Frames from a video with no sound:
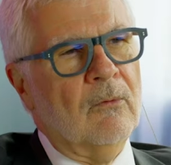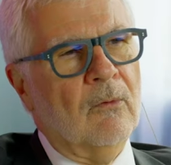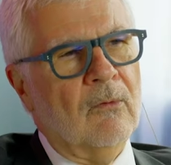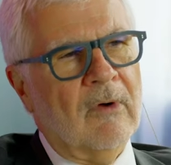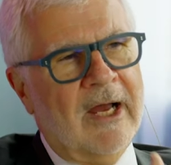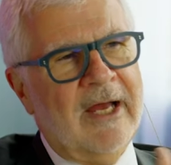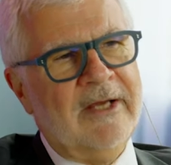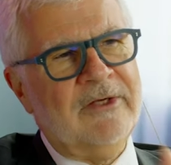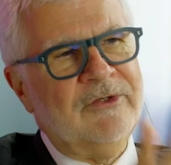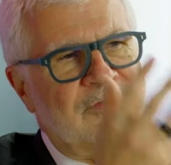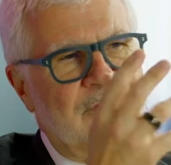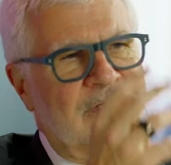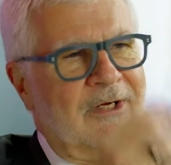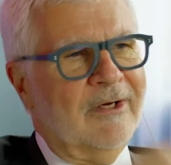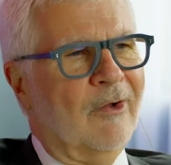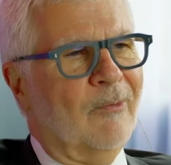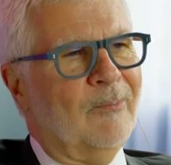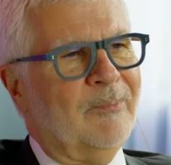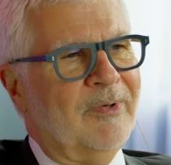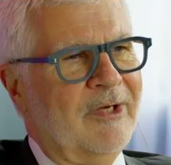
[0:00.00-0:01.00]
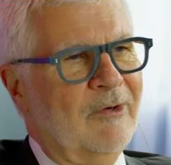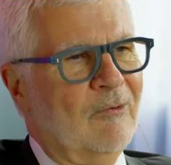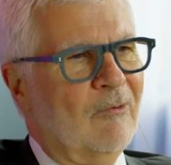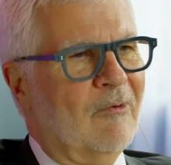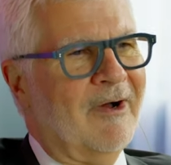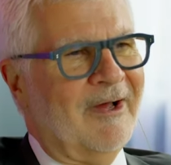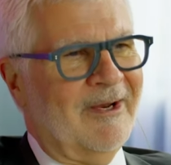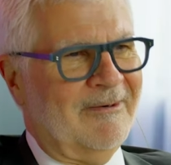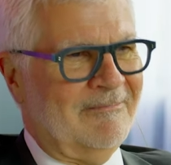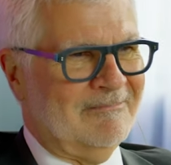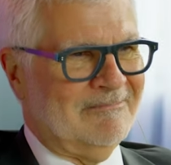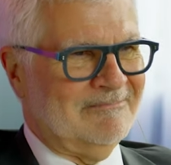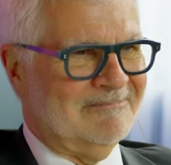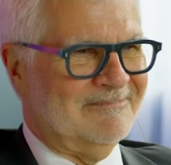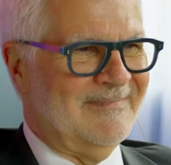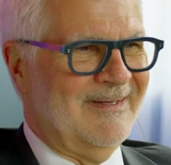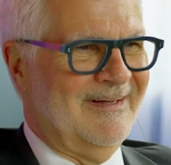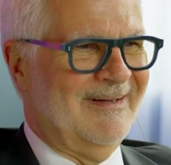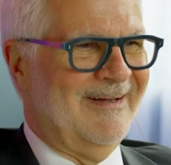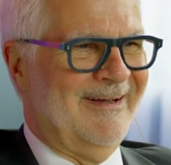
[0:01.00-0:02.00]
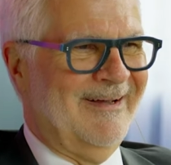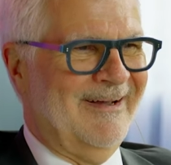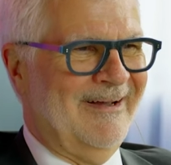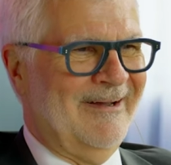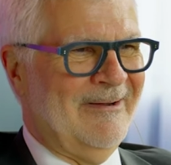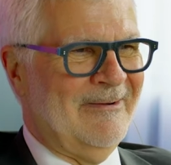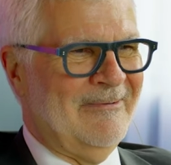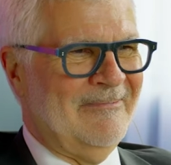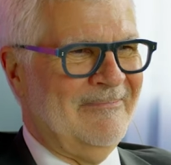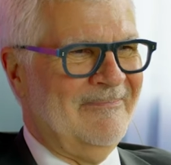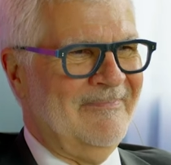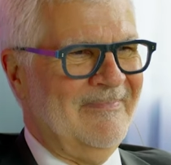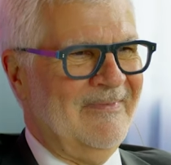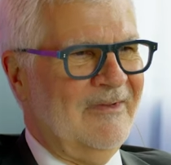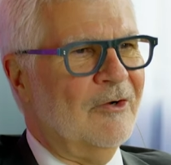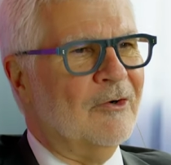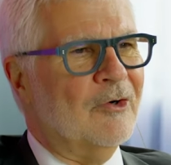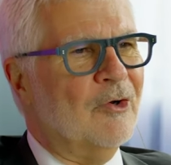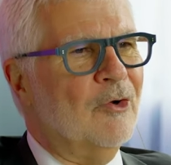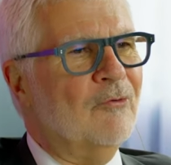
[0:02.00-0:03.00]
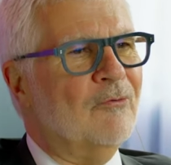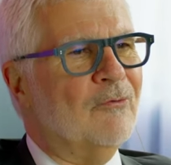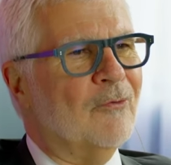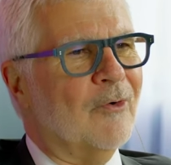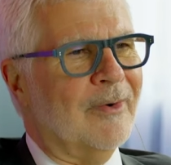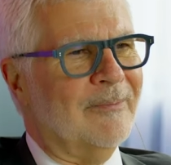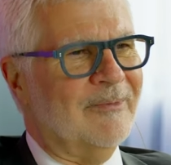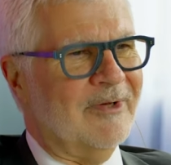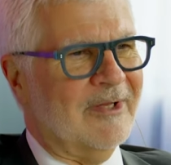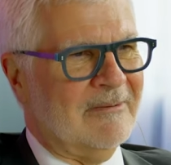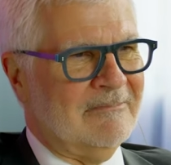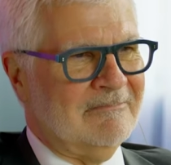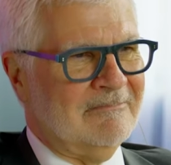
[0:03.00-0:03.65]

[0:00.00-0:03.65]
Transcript: Why GLP-1, uh, your new formula?